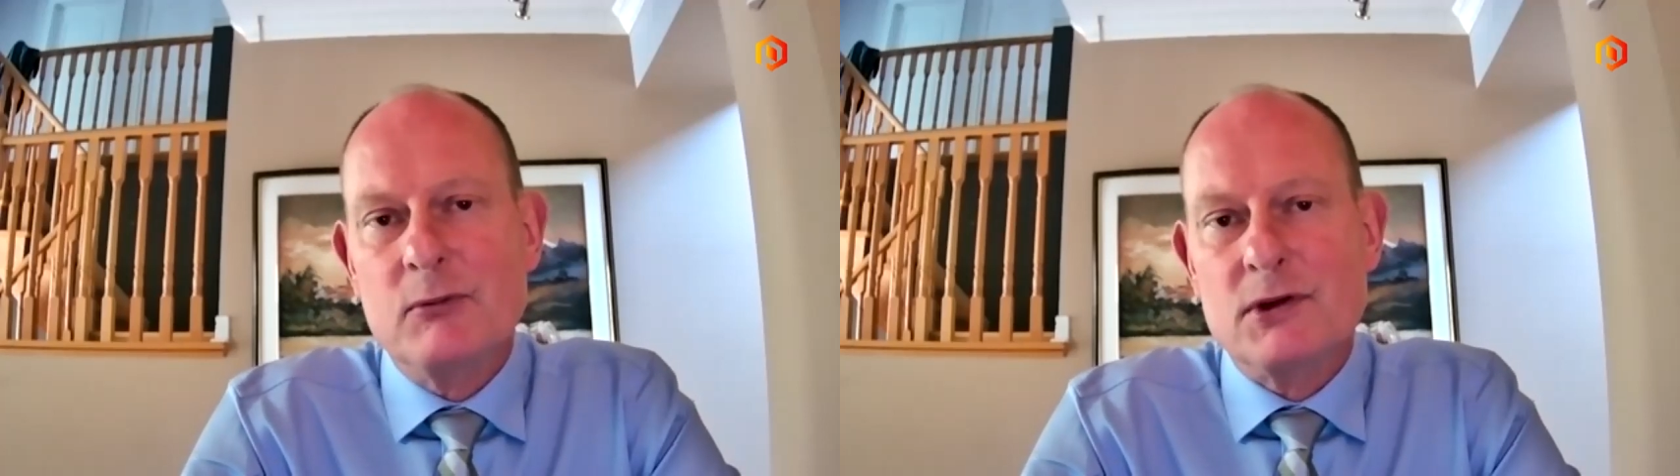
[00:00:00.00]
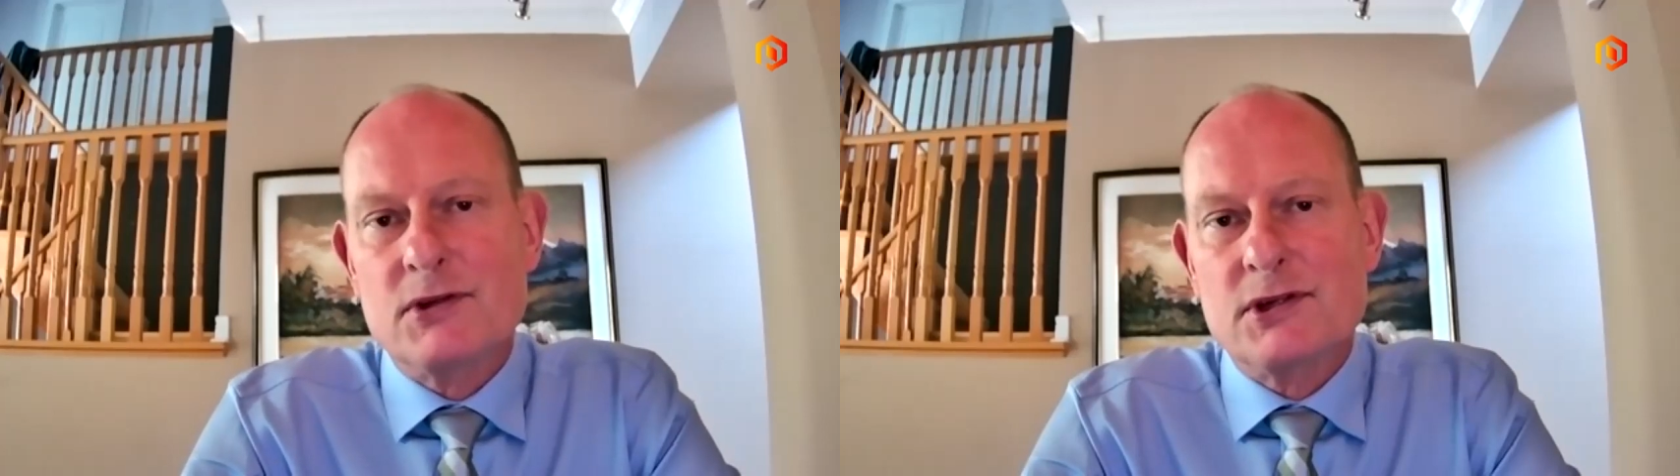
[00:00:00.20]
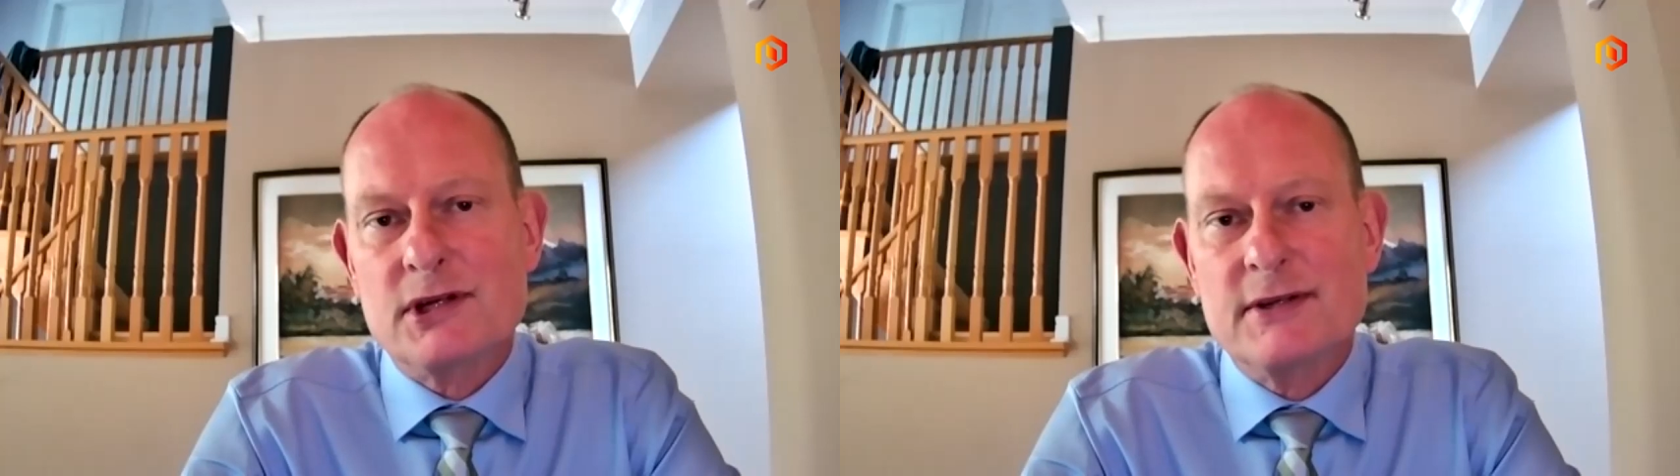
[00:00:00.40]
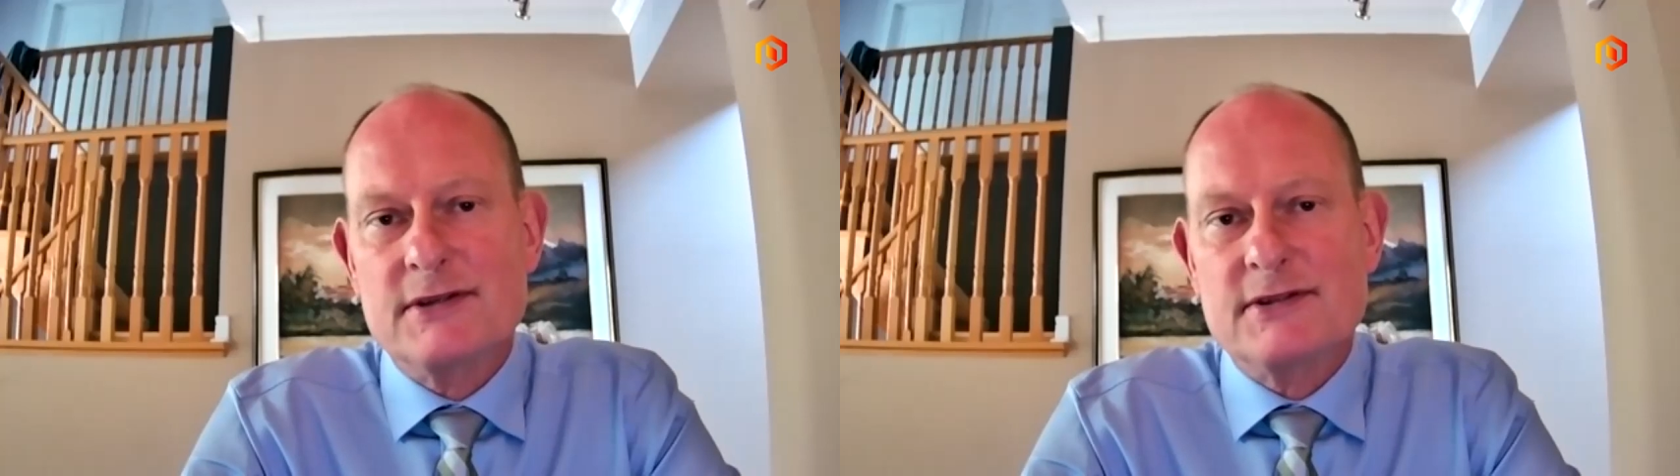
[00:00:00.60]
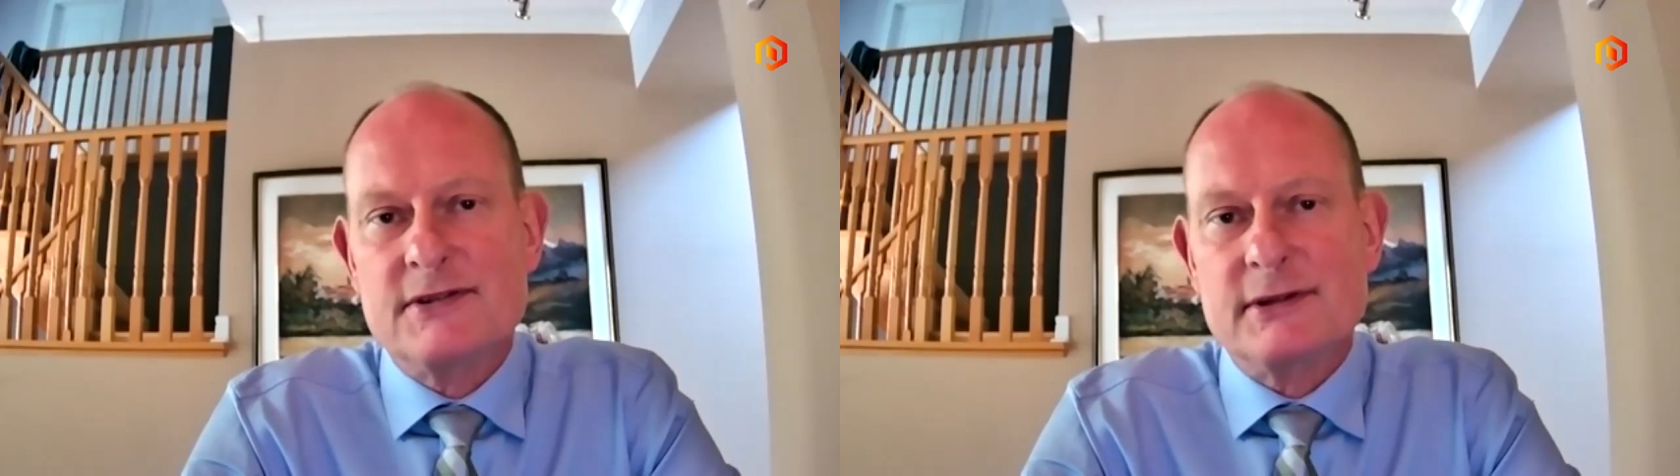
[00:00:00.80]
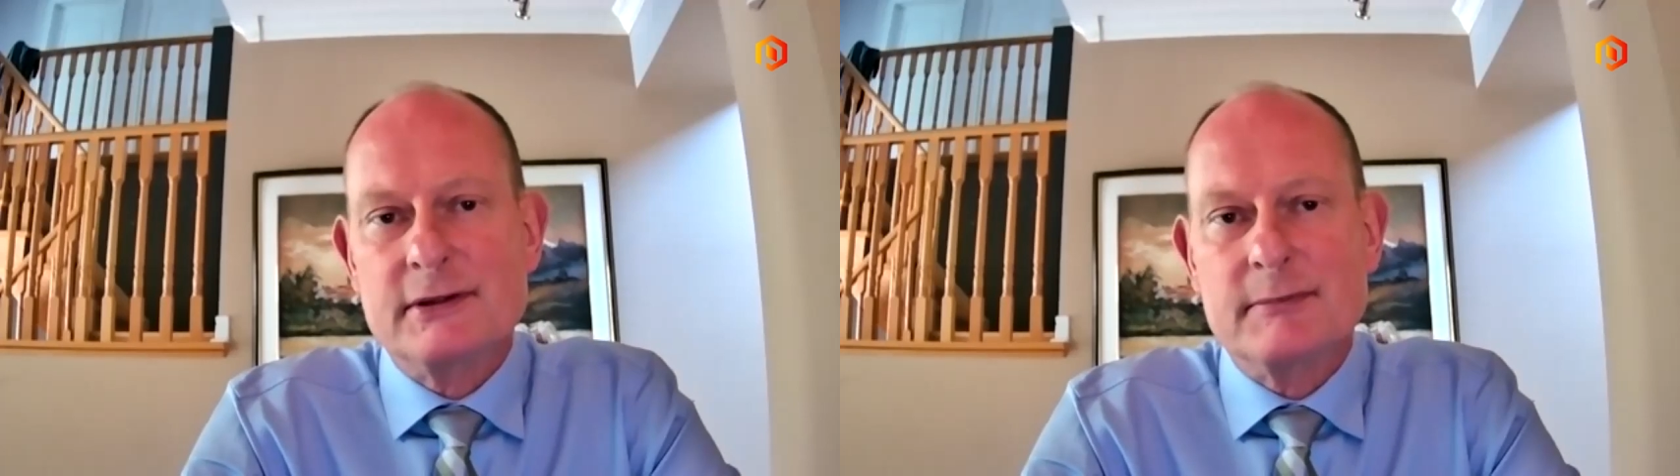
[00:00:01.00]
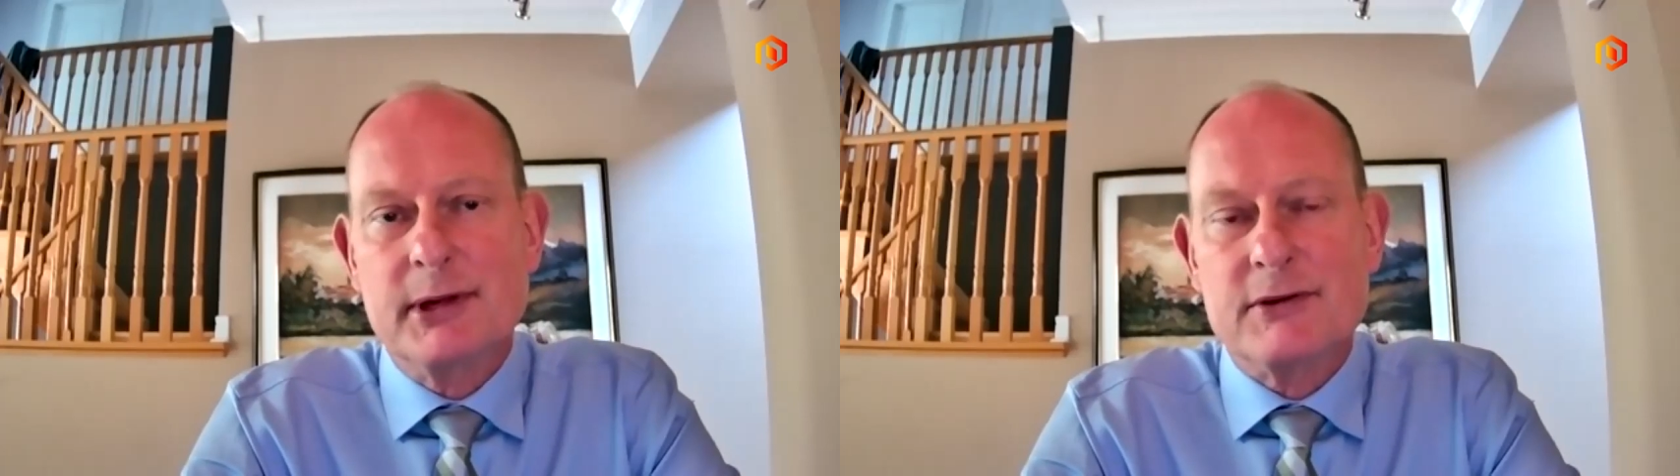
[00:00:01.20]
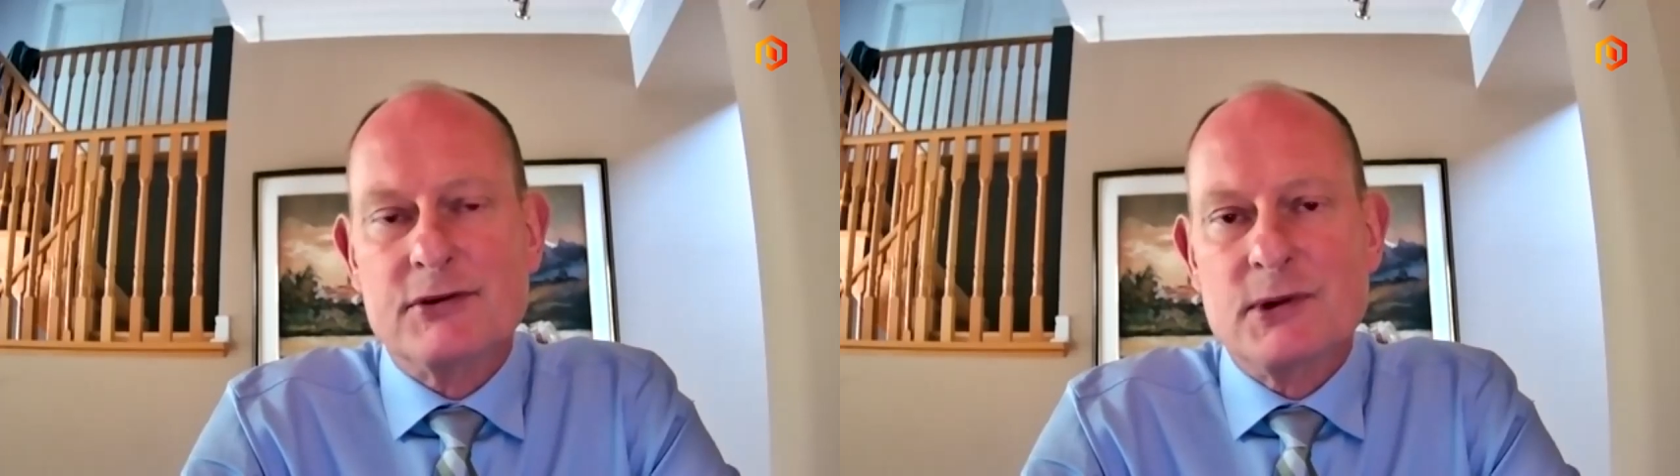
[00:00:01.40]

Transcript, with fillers: which is about